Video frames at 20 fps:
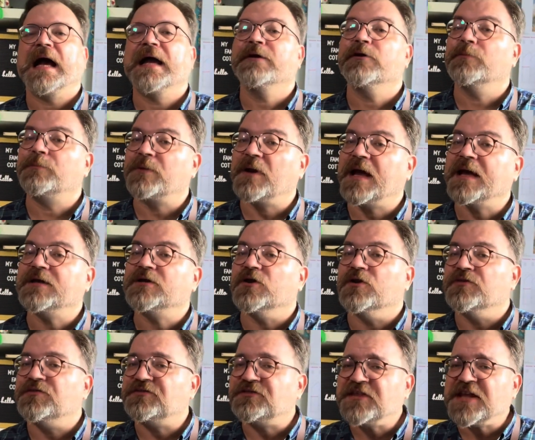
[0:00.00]
I applied
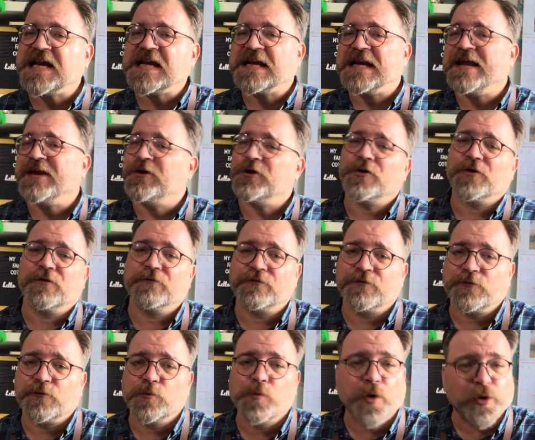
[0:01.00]
a thick layer of
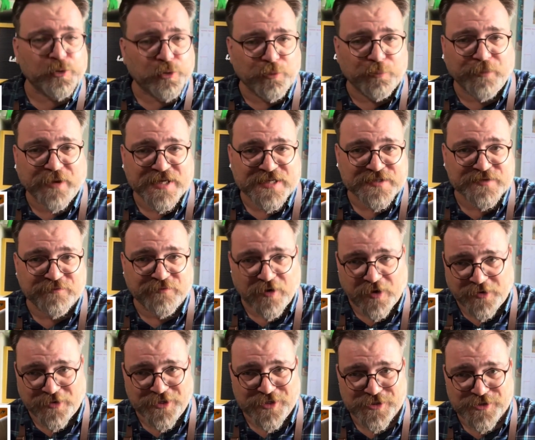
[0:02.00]
water-based
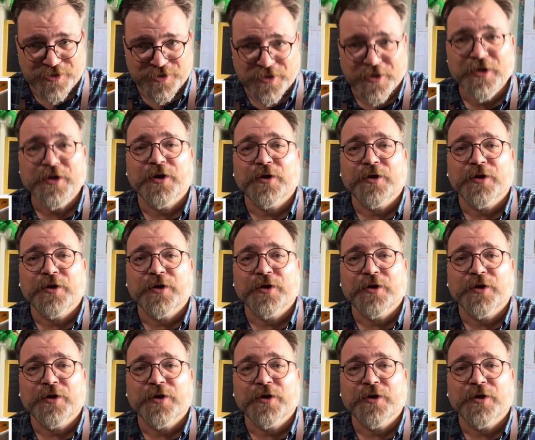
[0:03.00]
varnish